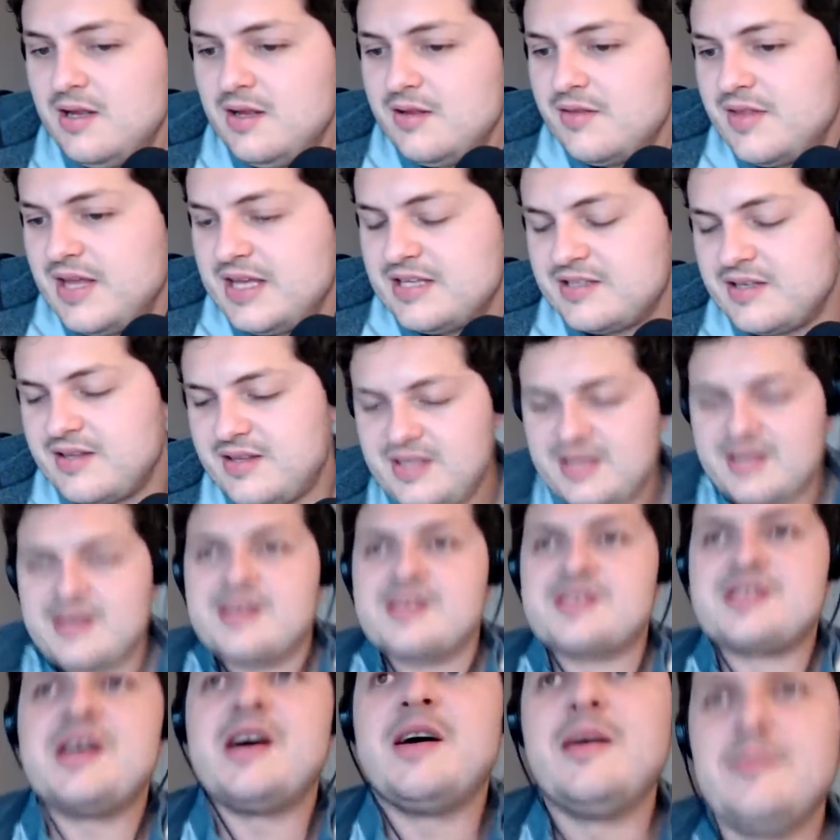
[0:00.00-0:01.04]
that's the thing,
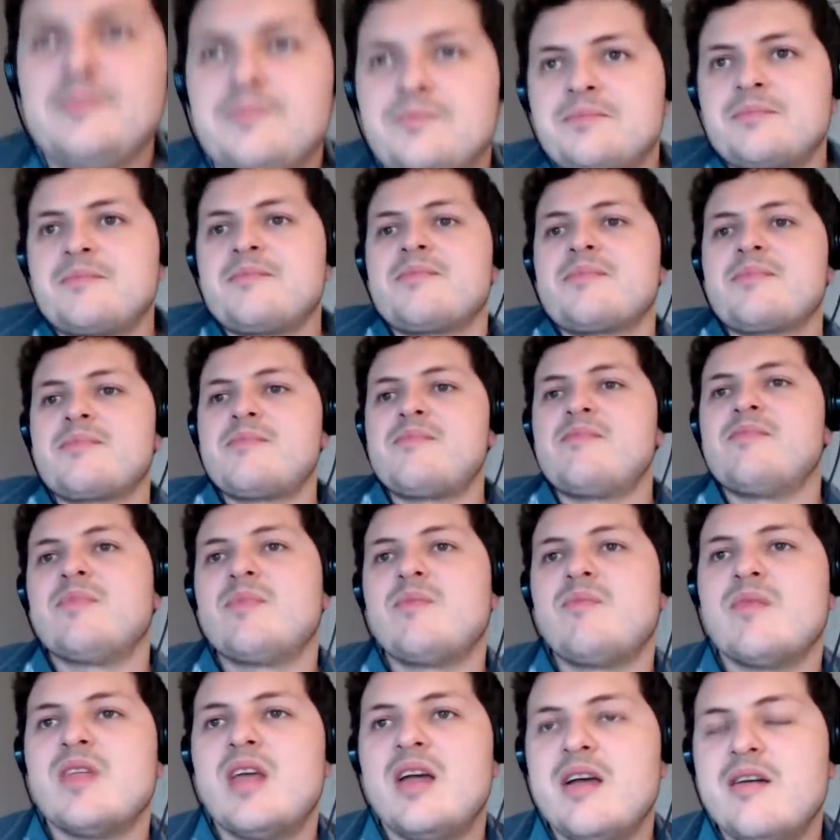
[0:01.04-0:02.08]
is
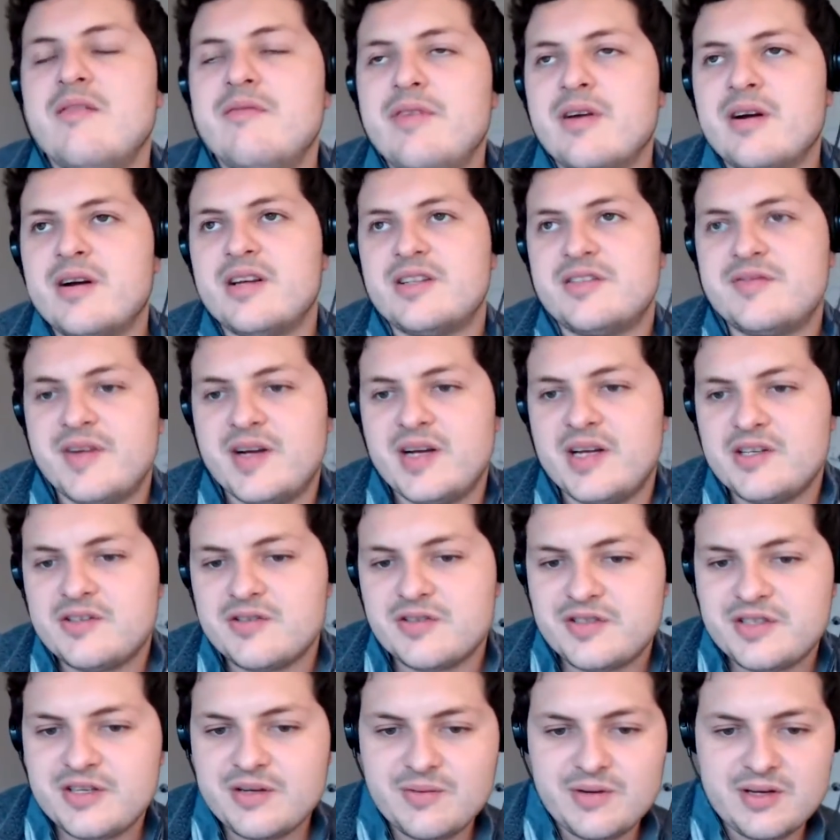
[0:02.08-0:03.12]
it's very
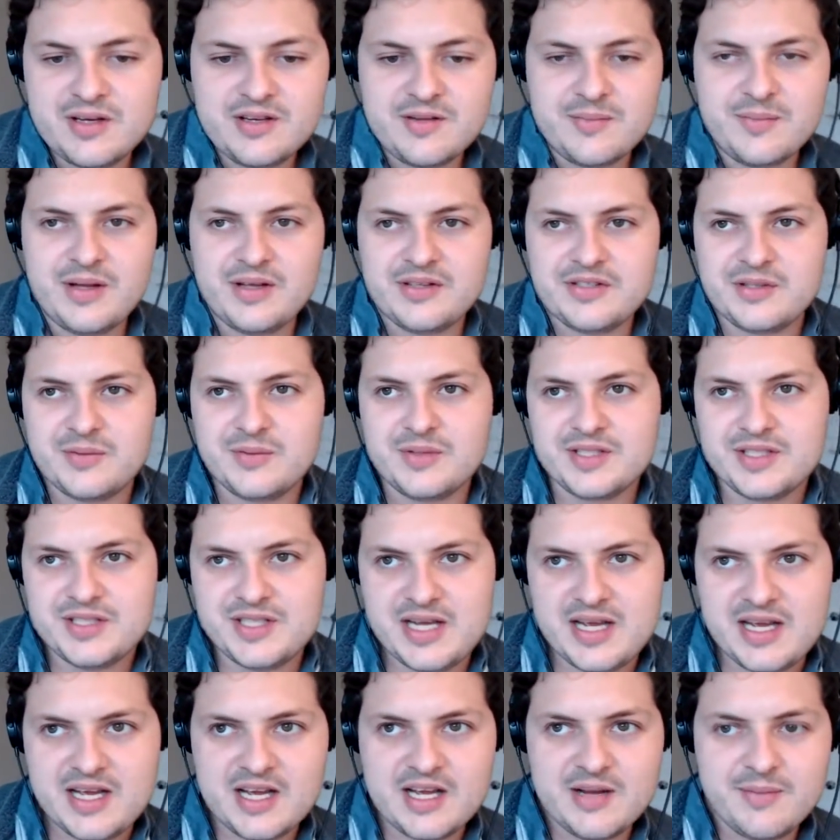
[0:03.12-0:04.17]
interesting what Demelza was
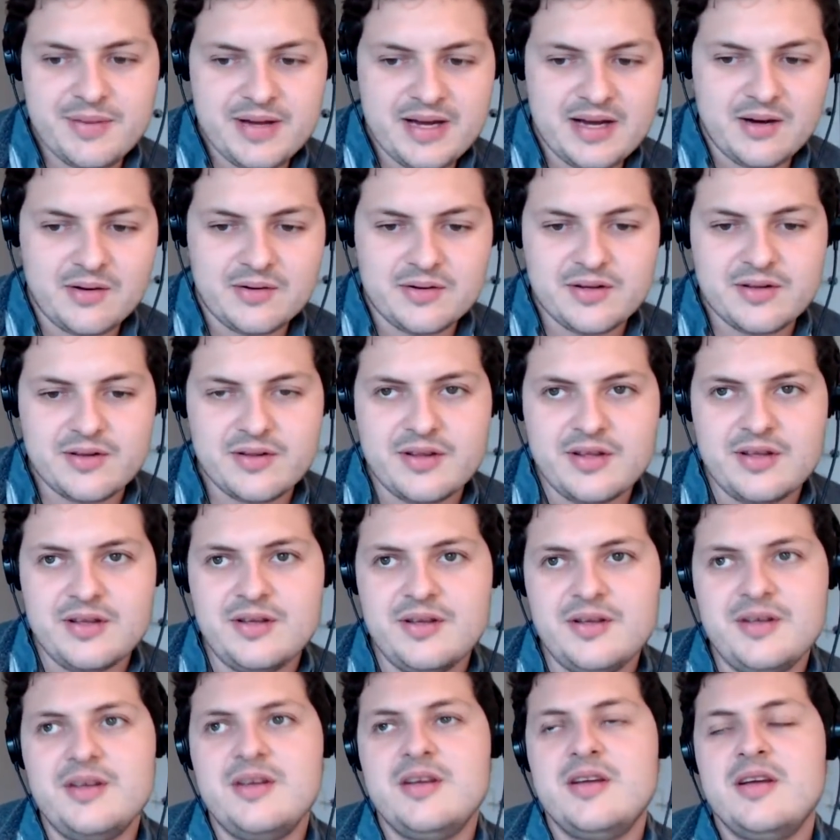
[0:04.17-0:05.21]
saying about
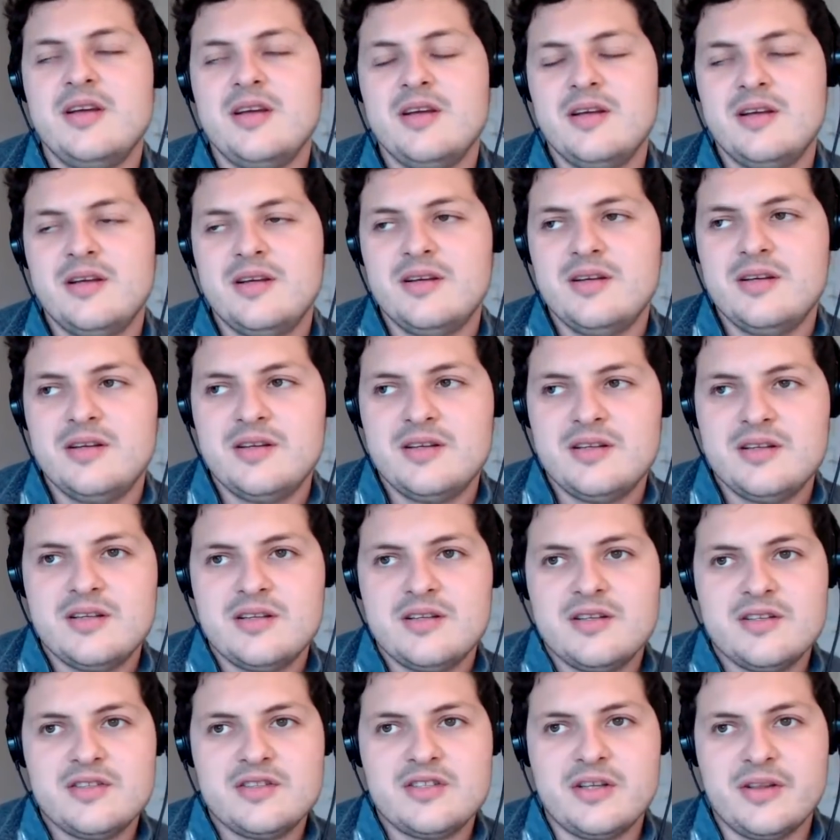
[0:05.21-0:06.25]
she
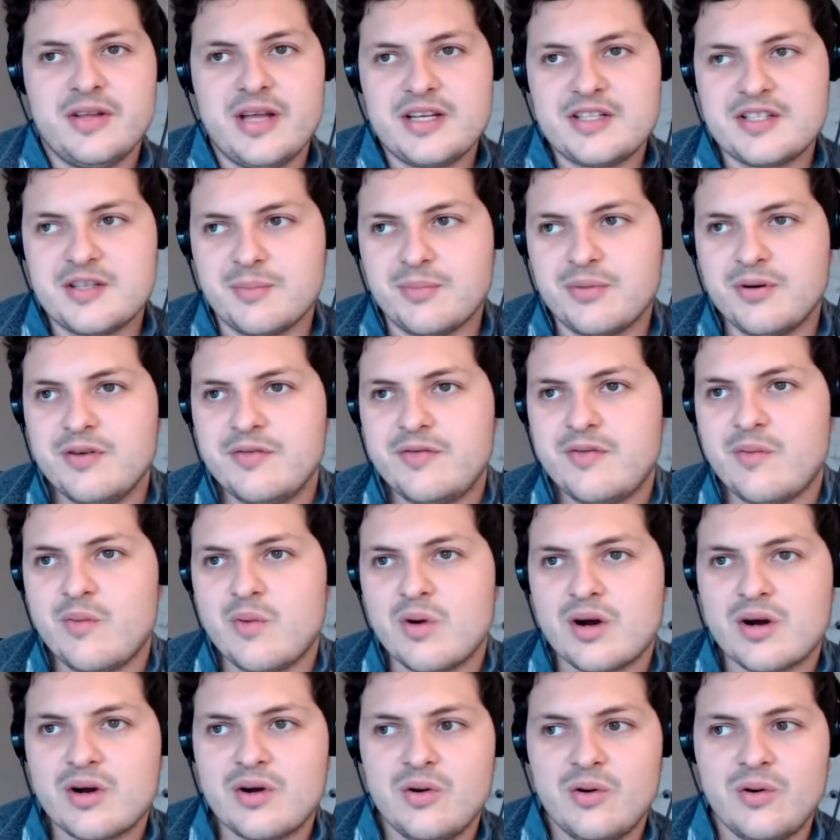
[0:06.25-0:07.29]
likes the proof of
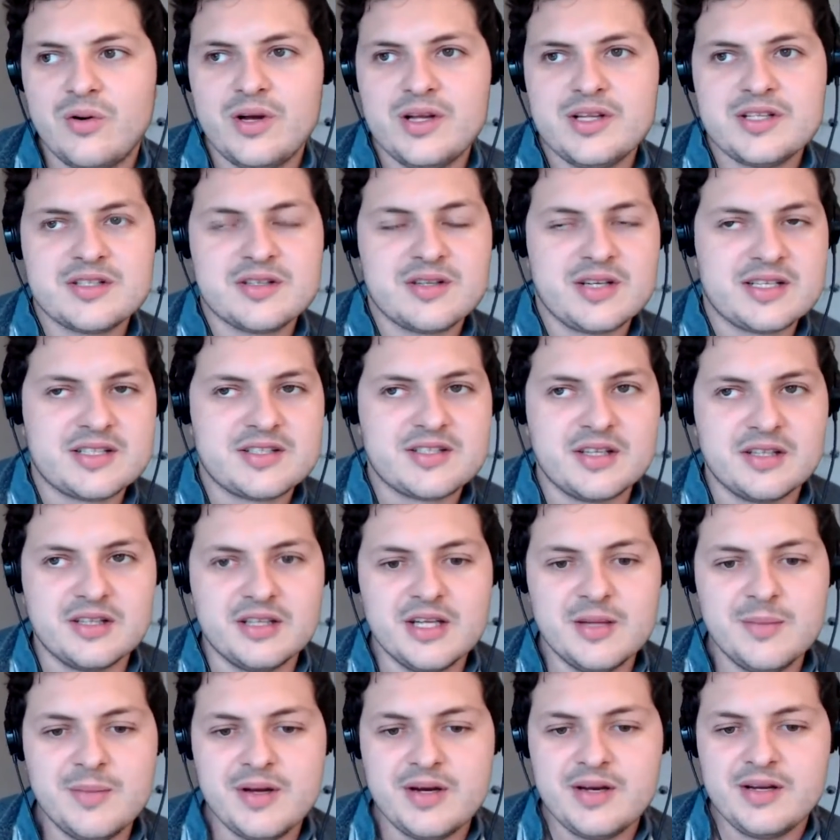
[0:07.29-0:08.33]
work coins, likes the
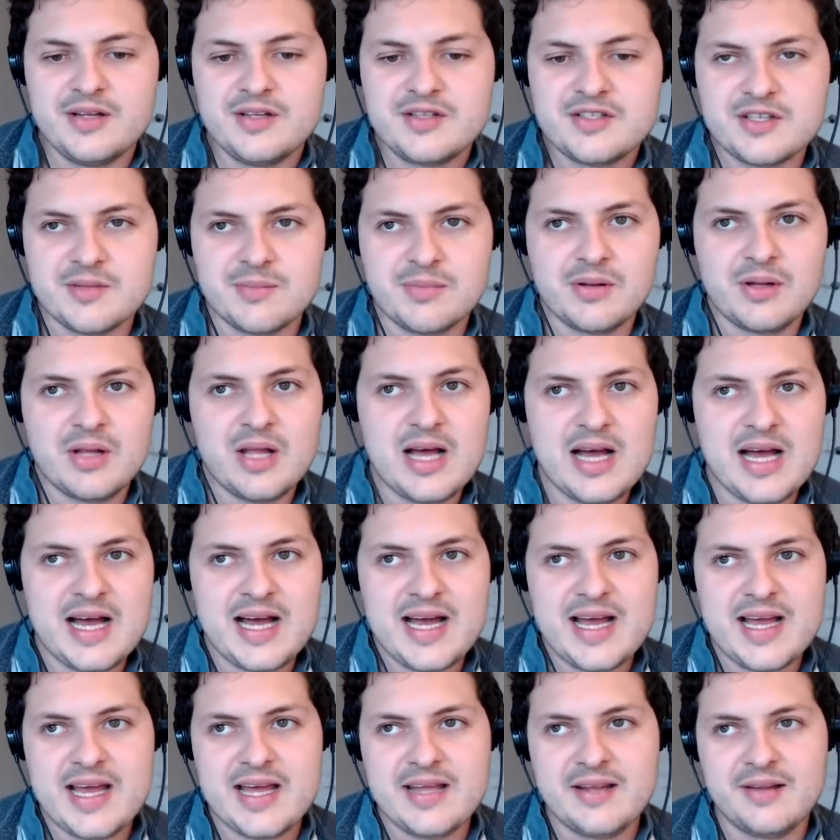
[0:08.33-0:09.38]
limited
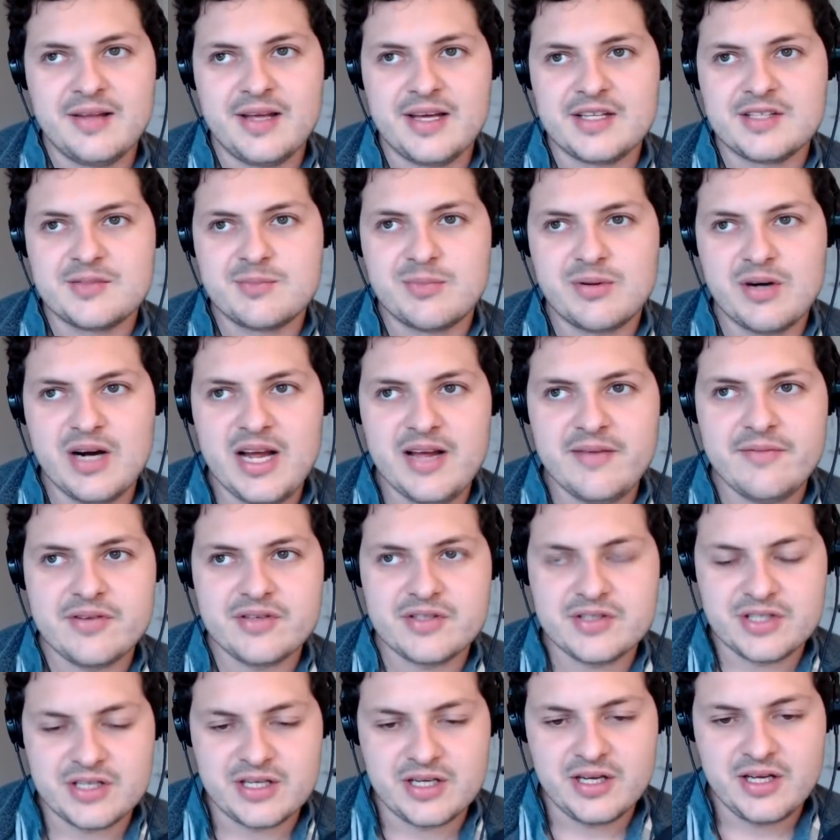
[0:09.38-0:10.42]
supply, and likes
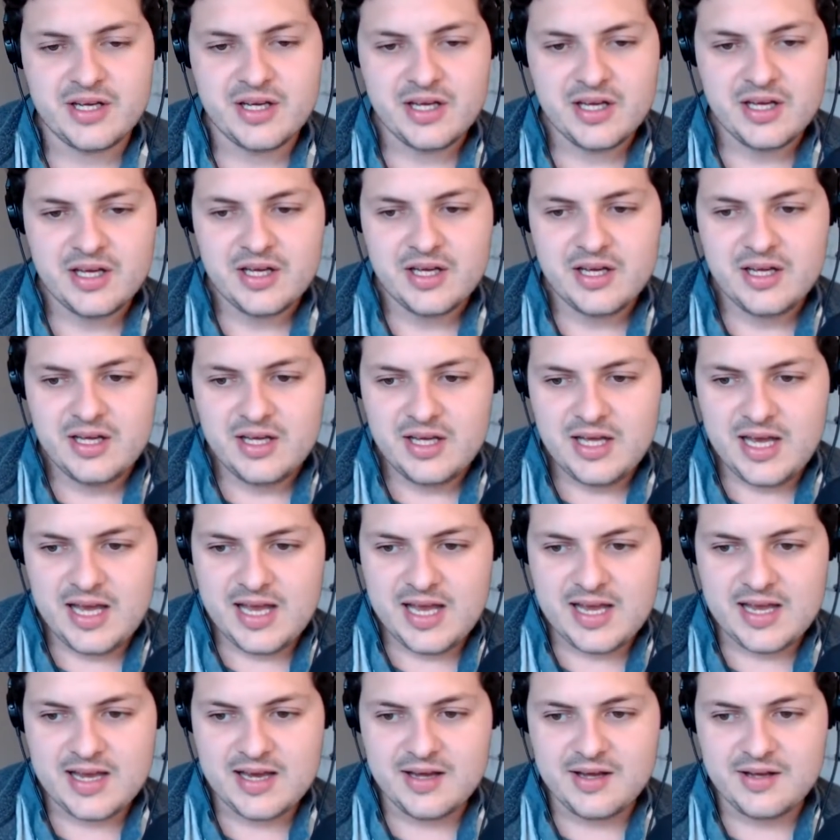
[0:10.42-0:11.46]
privacy.
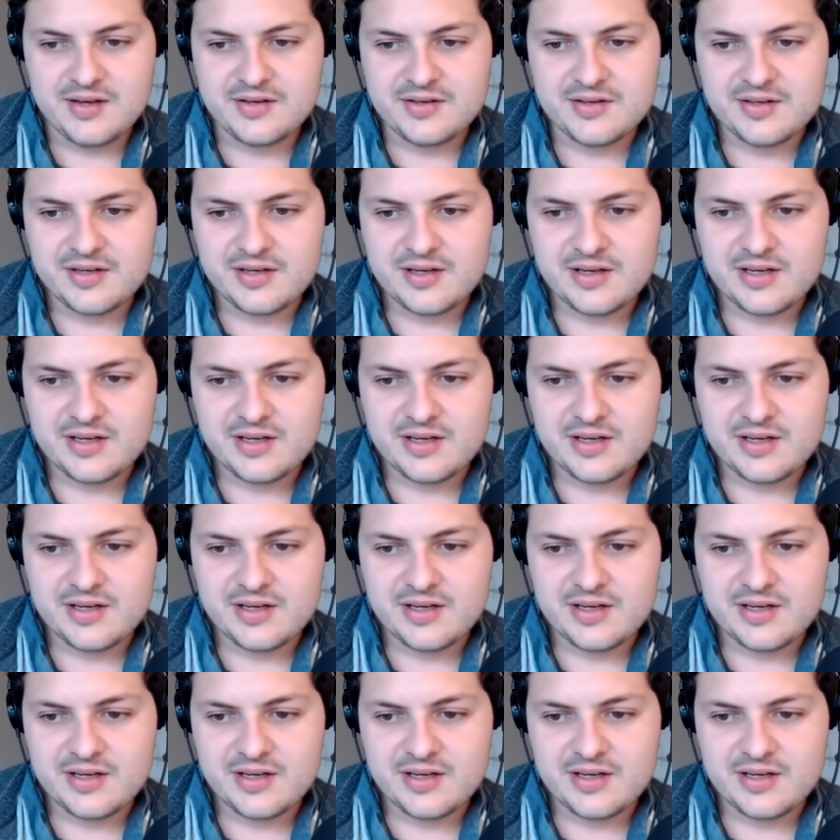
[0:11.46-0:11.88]
And